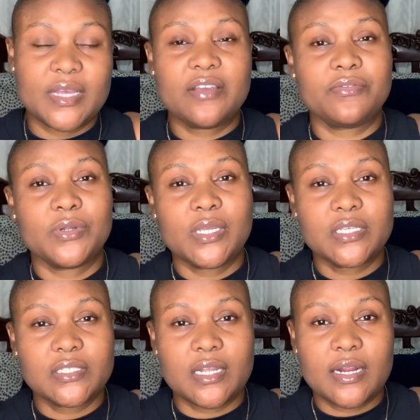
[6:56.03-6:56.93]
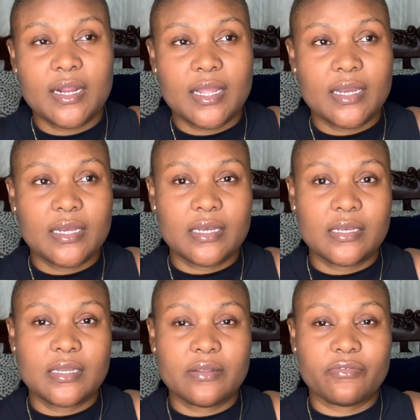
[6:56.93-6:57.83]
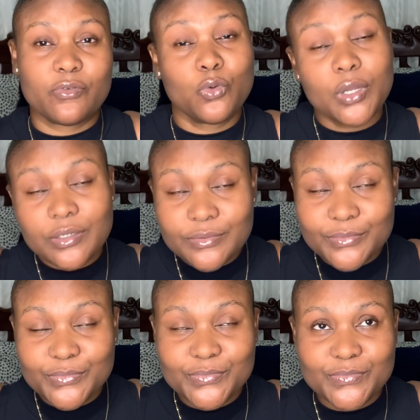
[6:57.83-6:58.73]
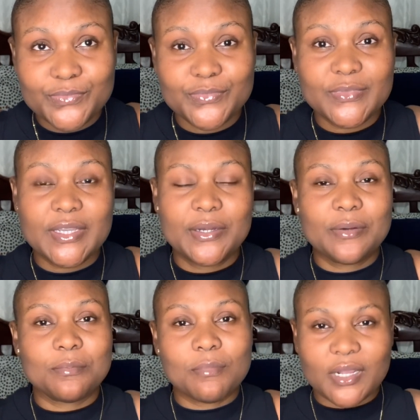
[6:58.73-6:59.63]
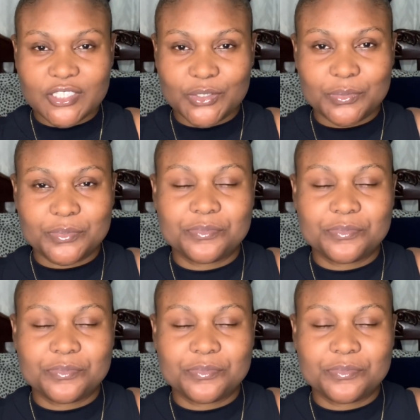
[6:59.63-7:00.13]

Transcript: iPhone XR and the phone mashup.